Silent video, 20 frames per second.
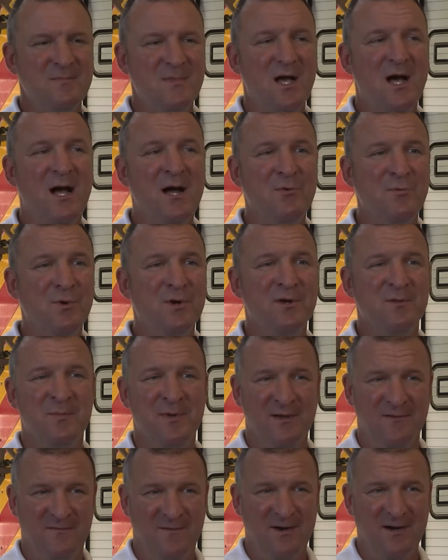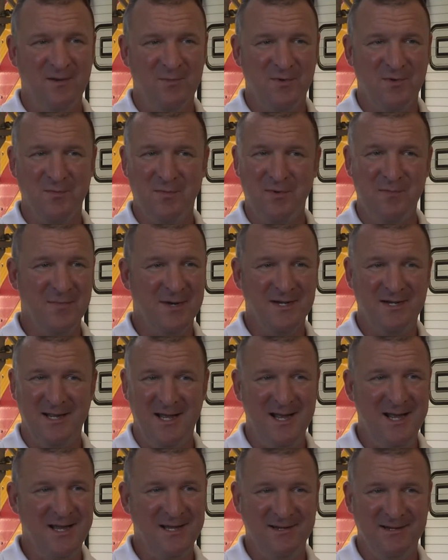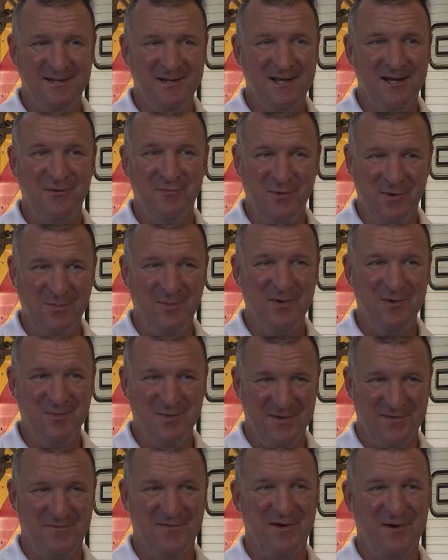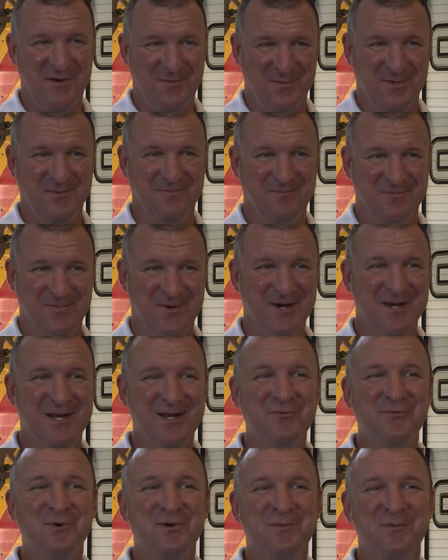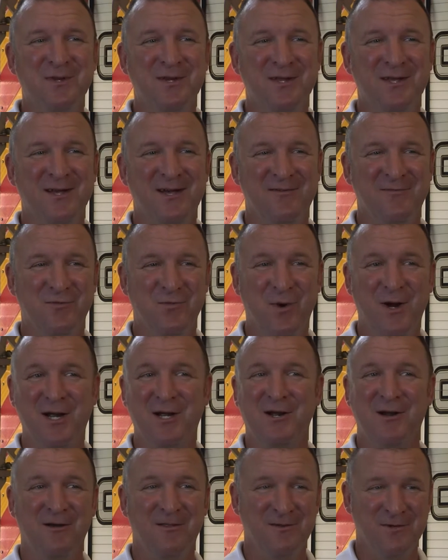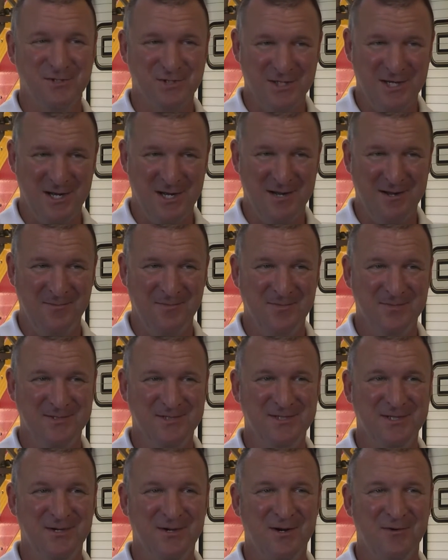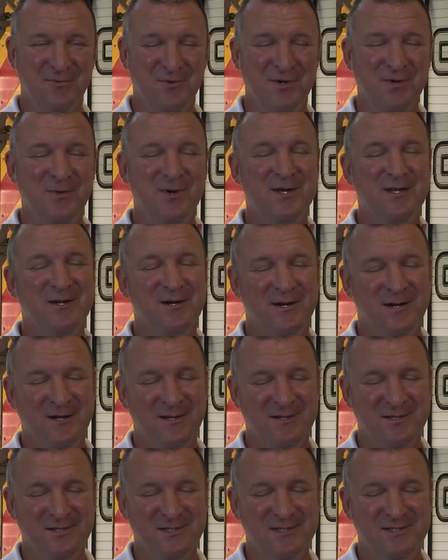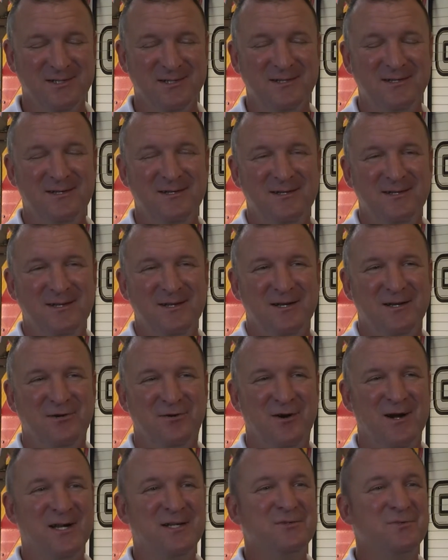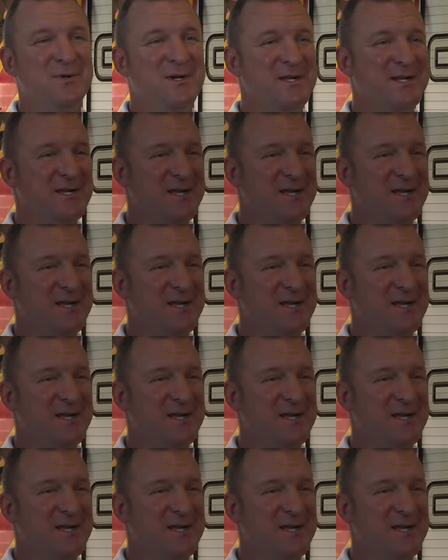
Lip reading: I wanted to be a fireman, but my dad did not want me to be a fireman, right? He wanted me to have a white-collar job, and so I went away to college, graduated